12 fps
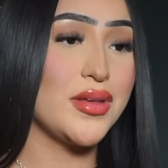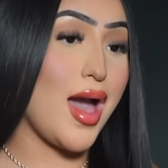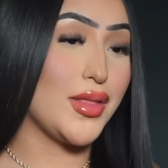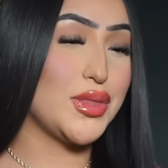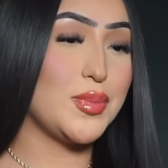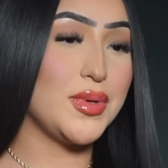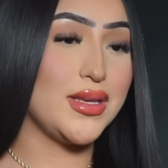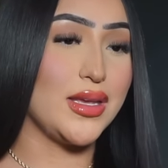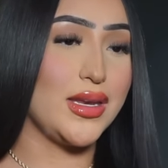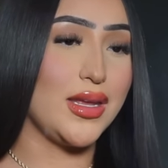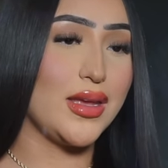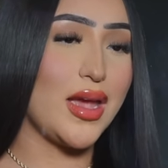At the
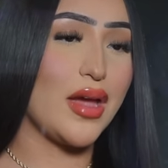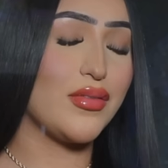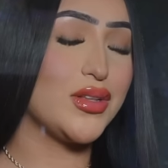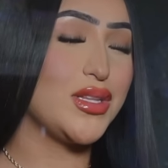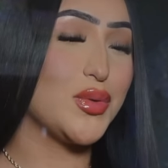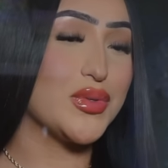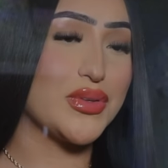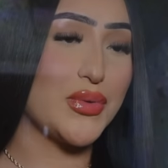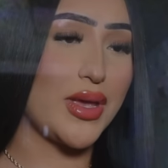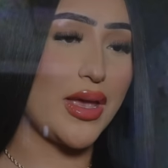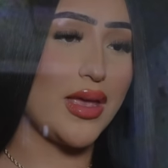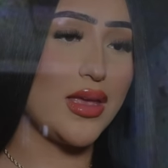beginning, everything was
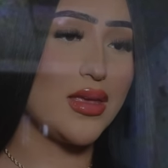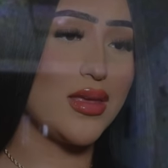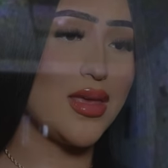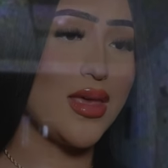okay.